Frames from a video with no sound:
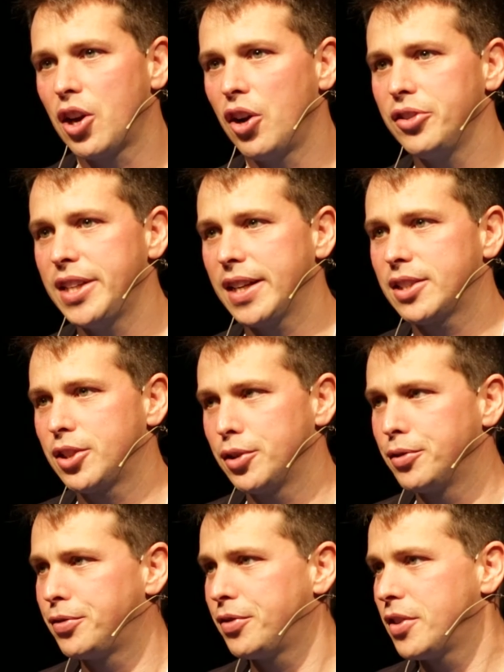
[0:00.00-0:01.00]
the context
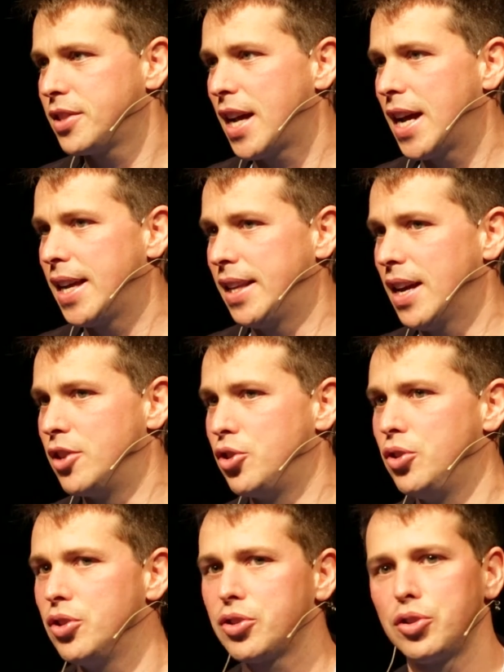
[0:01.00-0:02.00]
of, say, a
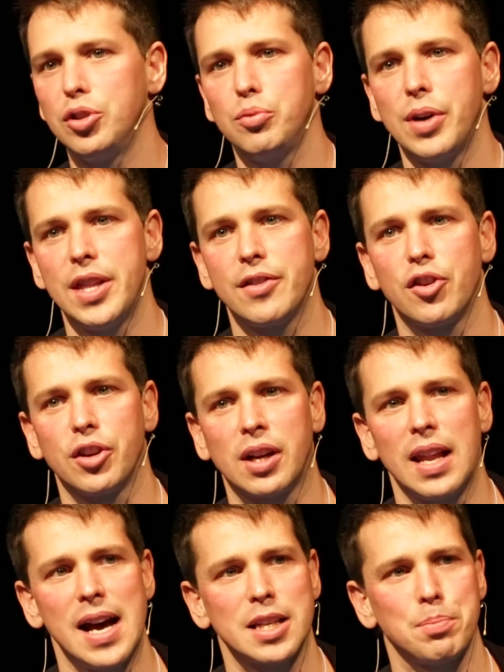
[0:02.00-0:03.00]
junior school where they've got a
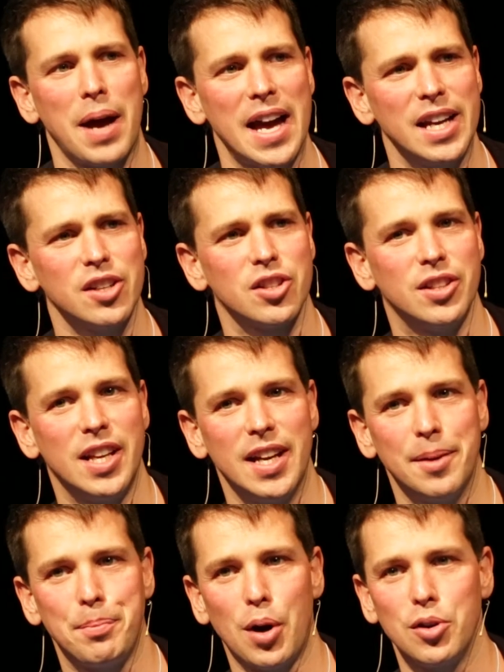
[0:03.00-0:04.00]
class page and
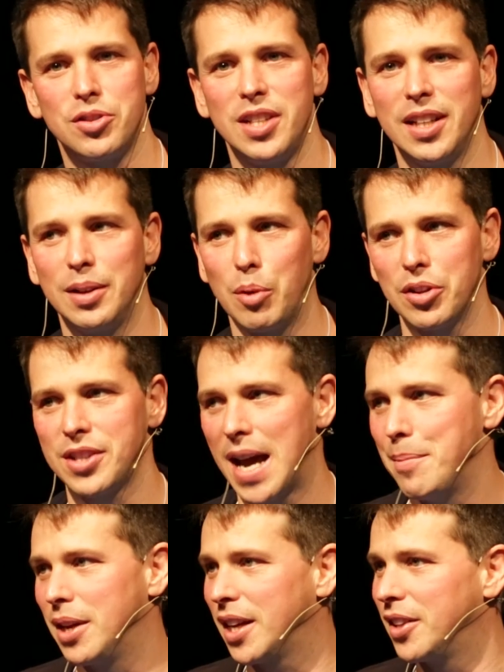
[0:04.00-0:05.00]
they're posting what's
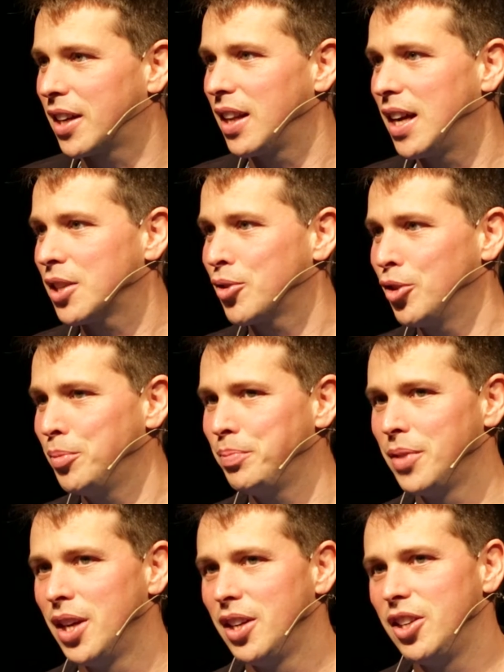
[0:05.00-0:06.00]
happening in the classroom,
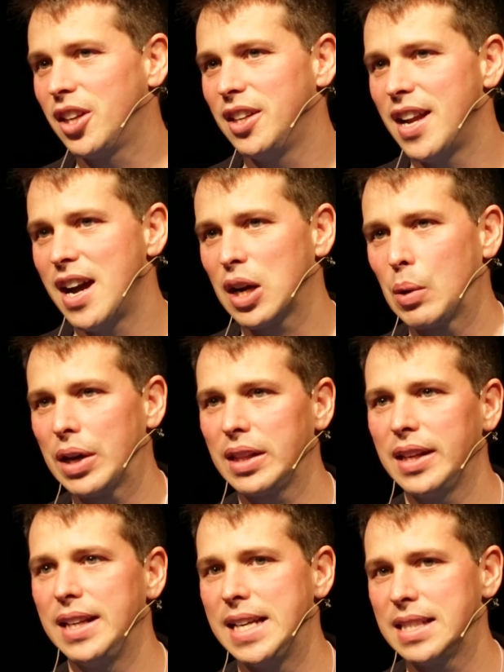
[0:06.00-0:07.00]
you can now
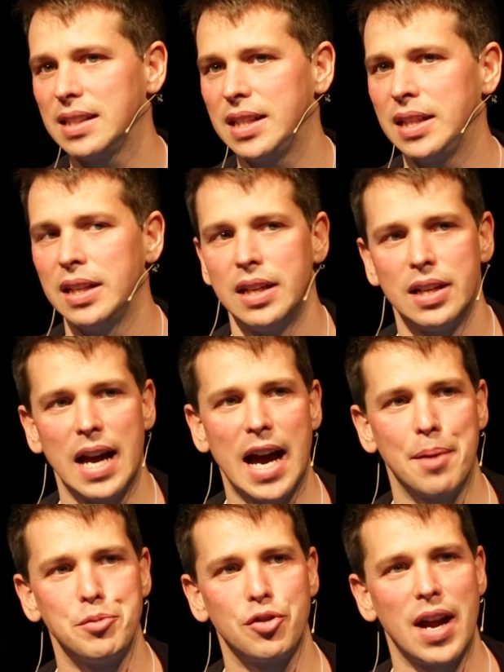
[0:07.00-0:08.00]
quickly and easily
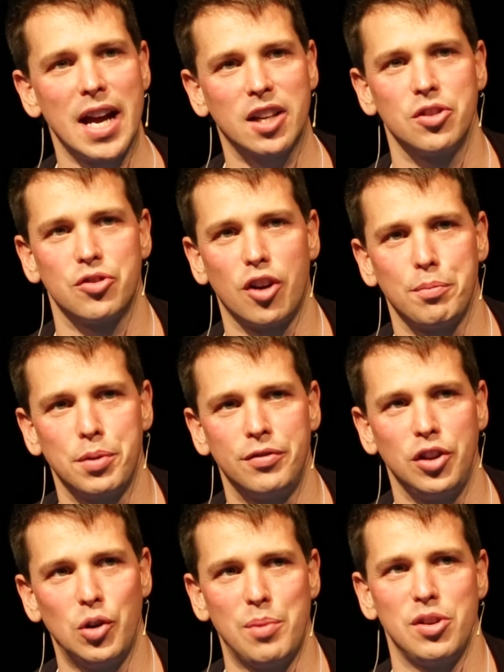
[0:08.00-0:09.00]
drag and drop a
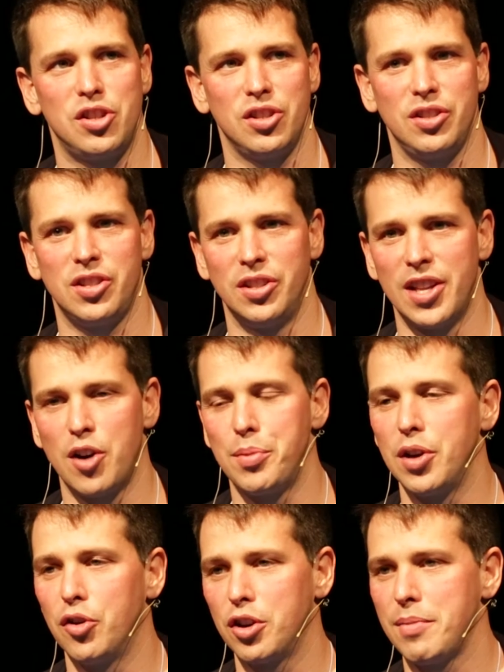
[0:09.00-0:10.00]
few images and they'll
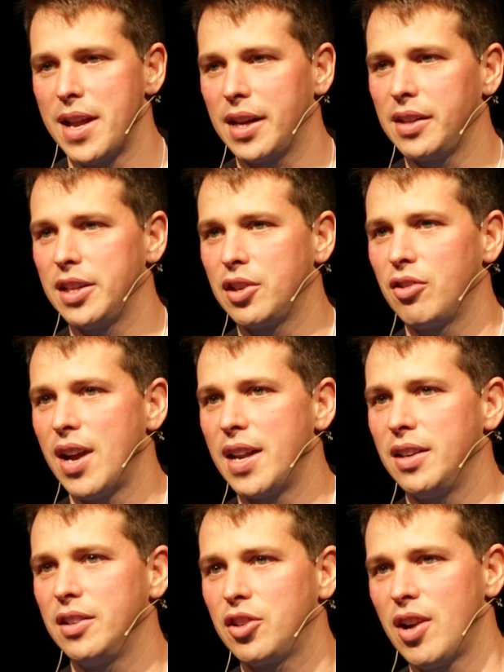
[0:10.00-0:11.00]
be automatically
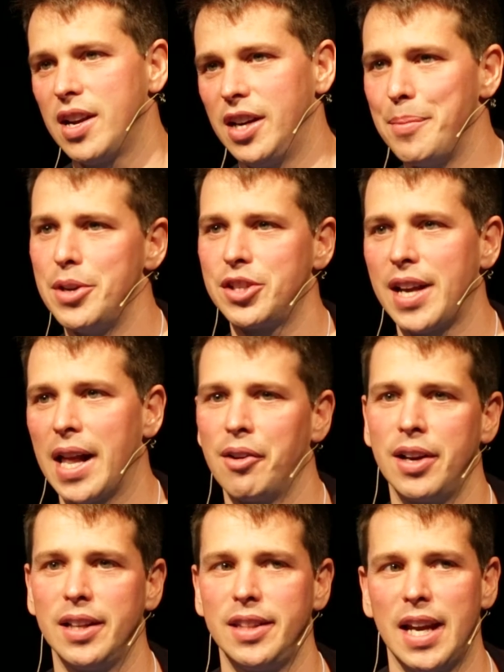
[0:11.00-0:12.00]
create an image
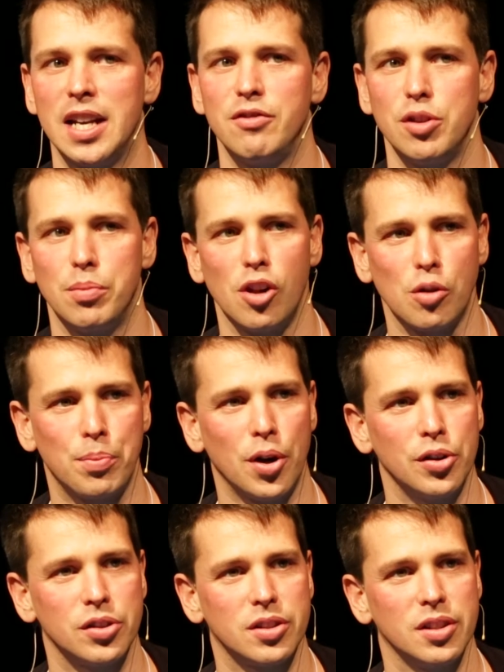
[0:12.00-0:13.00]
gallery at the end of your blog
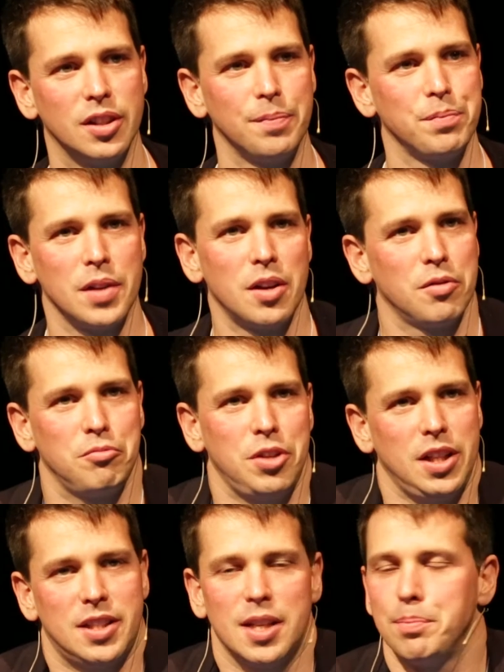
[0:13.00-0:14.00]
post.
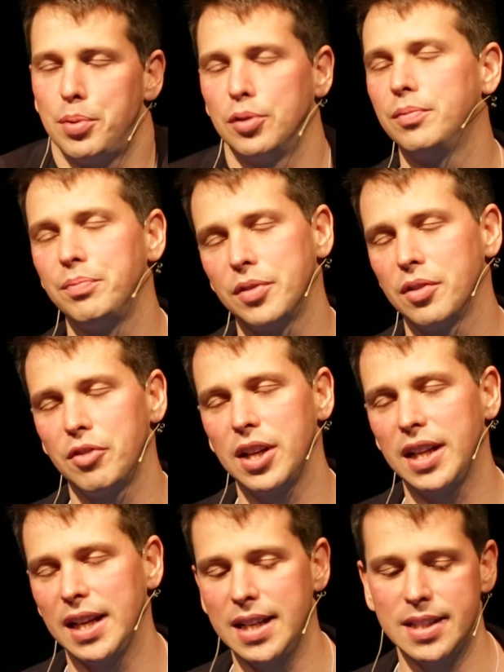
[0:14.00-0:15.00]
Really simple,
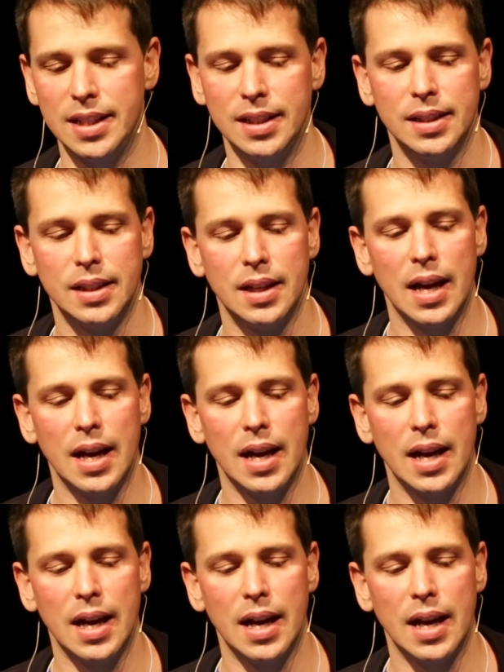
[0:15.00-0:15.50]
really easy,